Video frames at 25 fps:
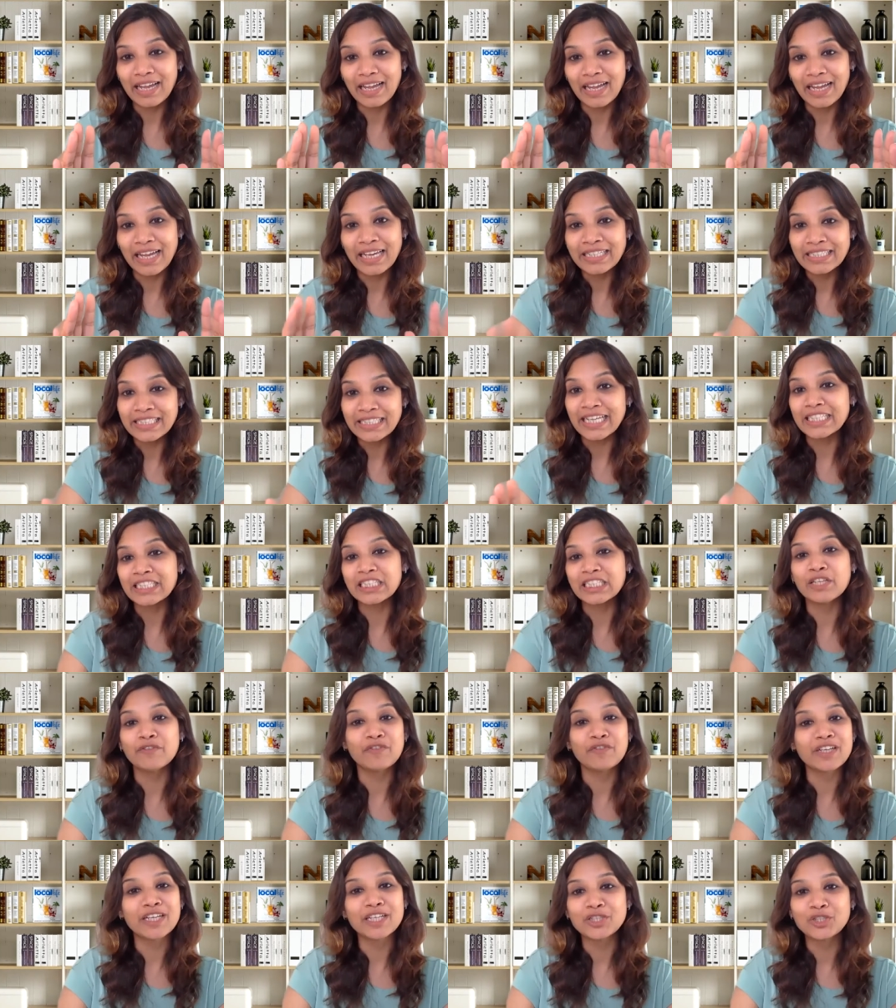
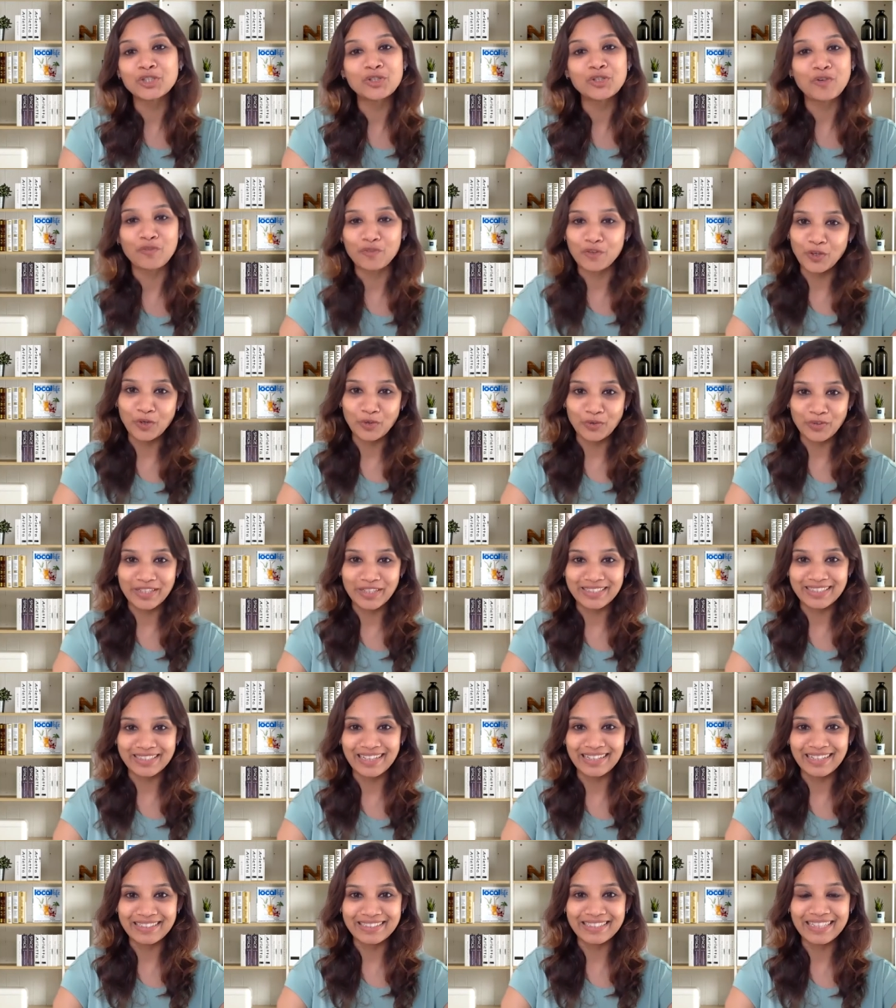intensification of your
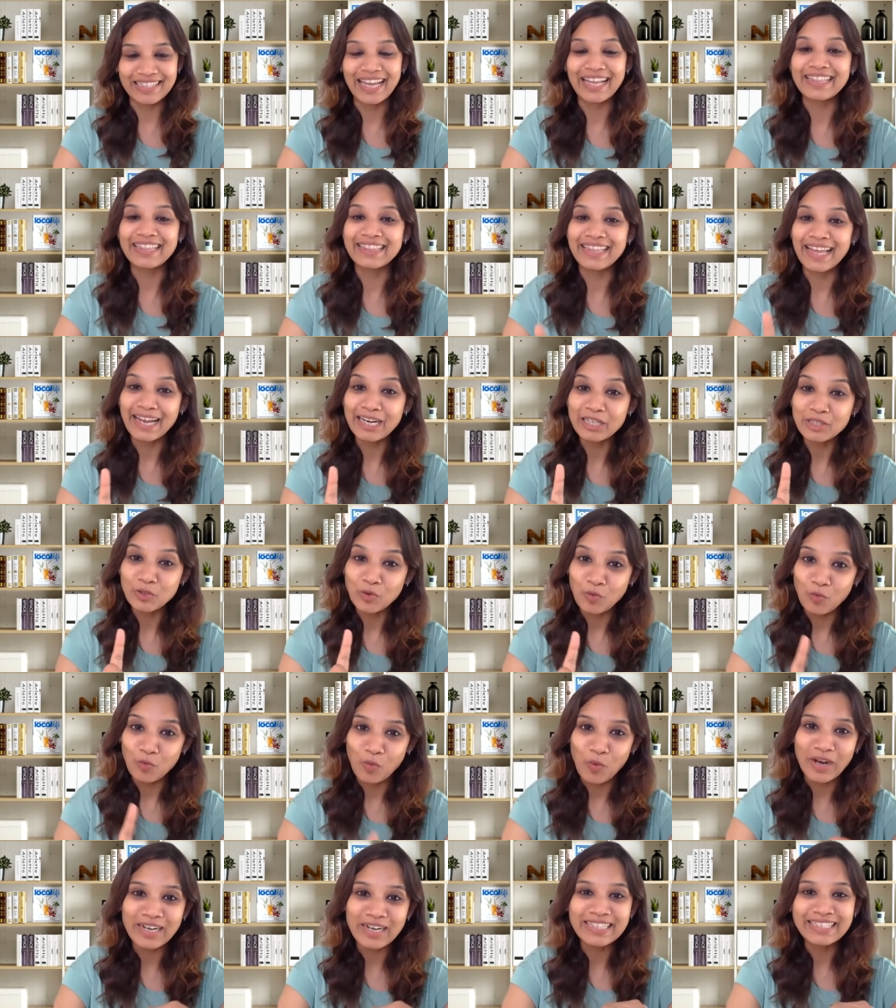results. And that
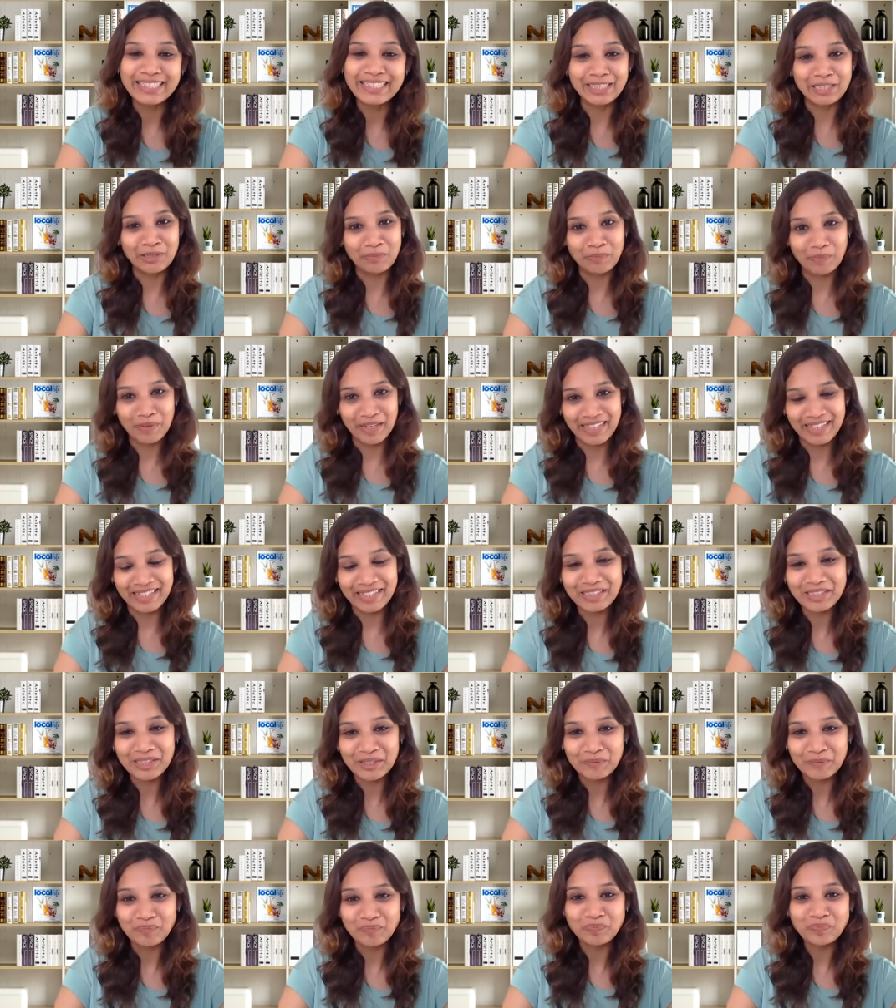one tip
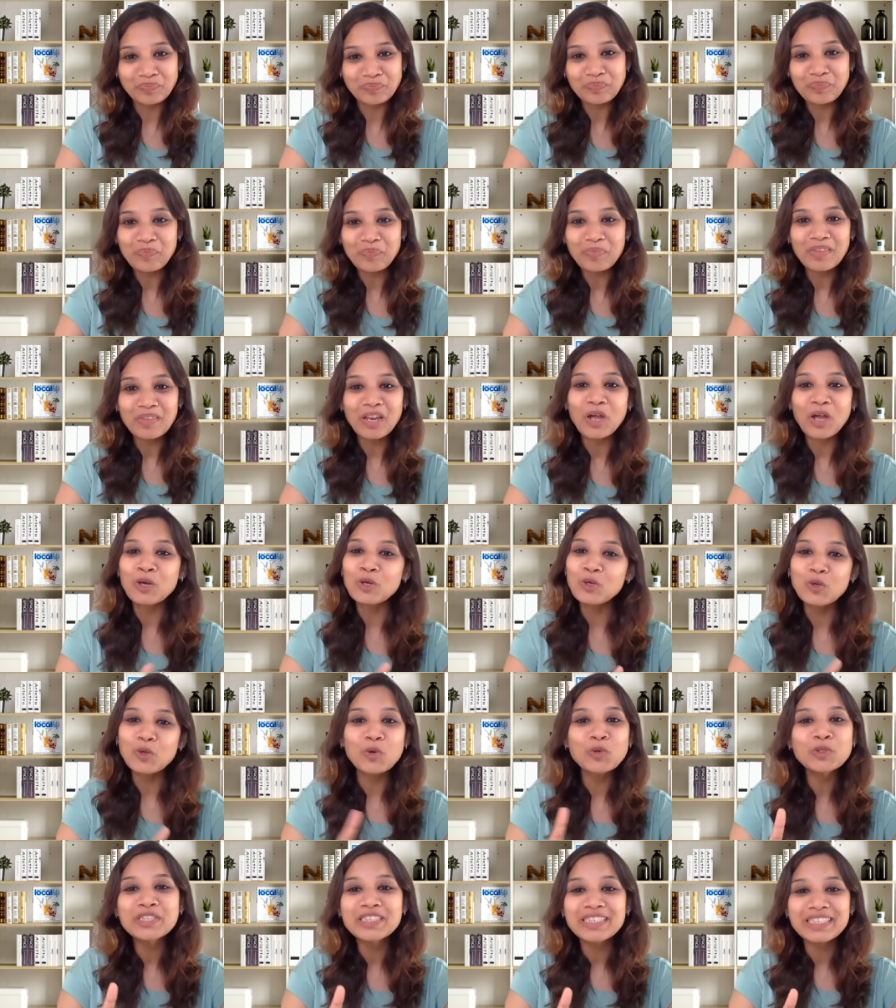is,
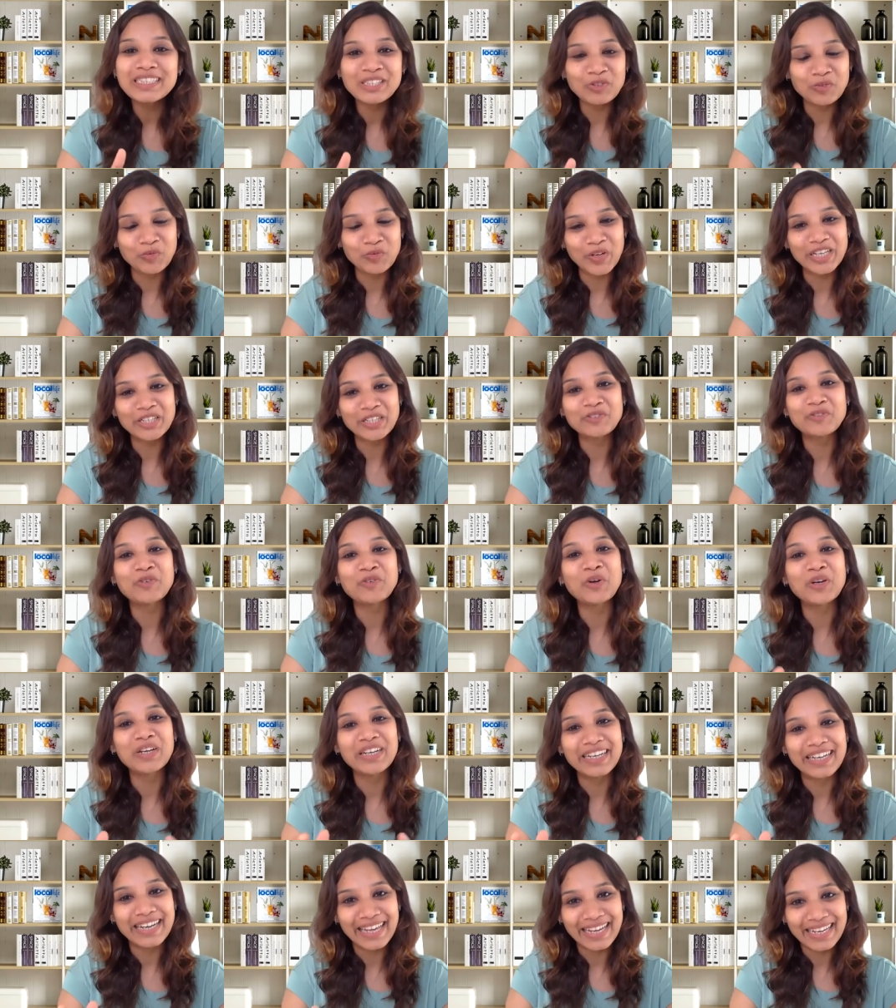don't just wait for
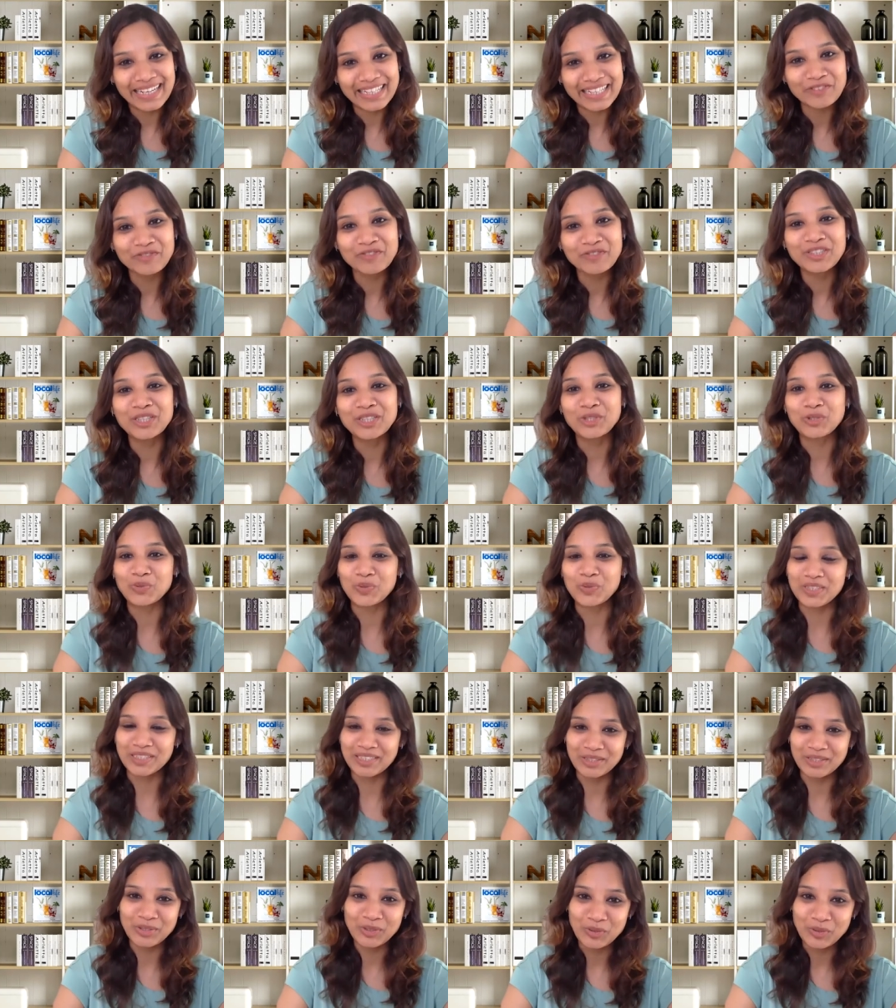negative
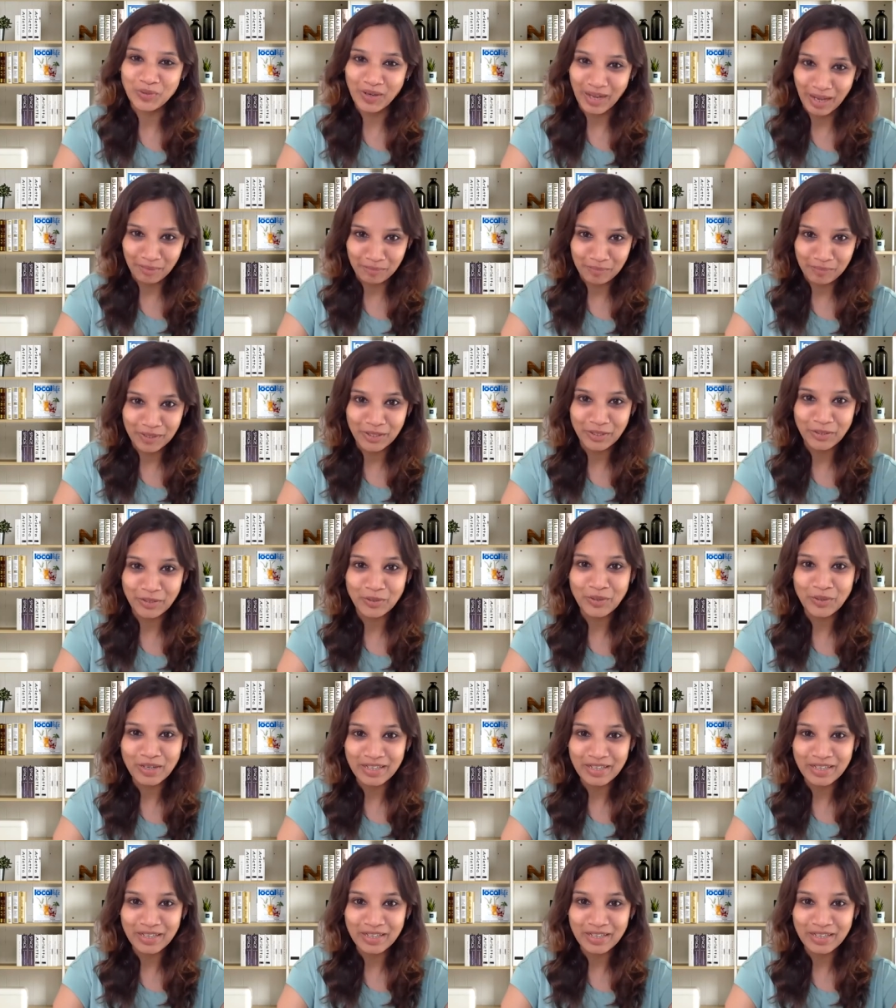situations to happen in your